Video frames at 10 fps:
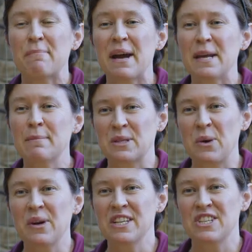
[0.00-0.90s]
My name is
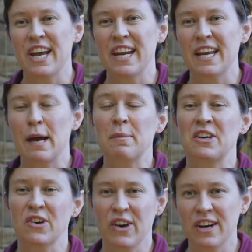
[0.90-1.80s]
Courtney Janney and I'm a
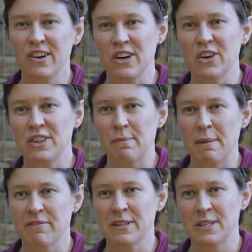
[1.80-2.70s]
curator here at the
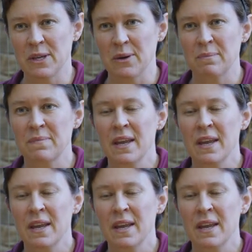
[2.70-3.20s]
Memphis Zoo.